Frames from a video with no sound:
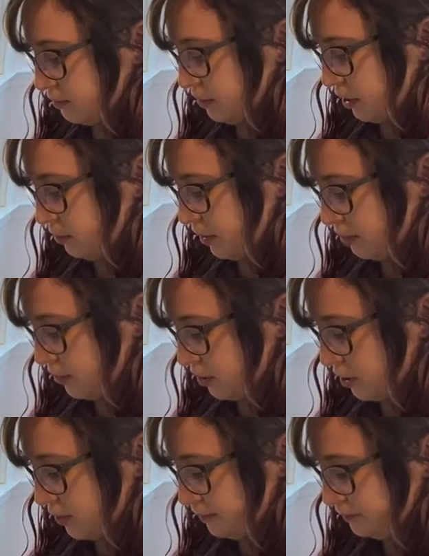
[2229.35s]
bell
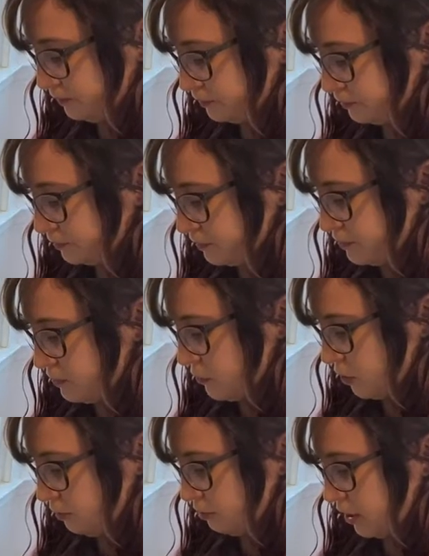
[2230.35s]
pepper,
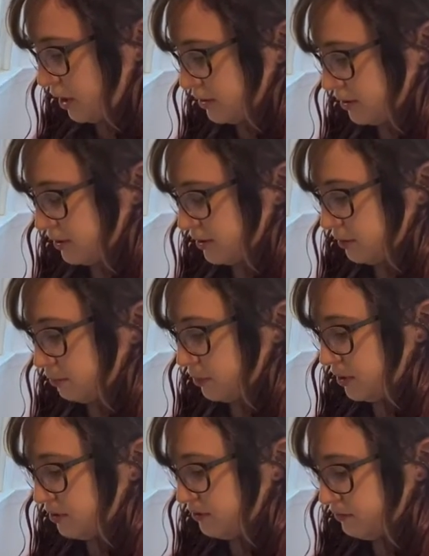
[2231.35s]
pasta, some
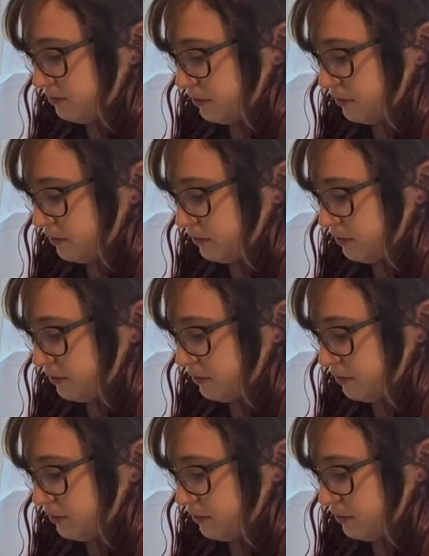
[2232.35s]
beef.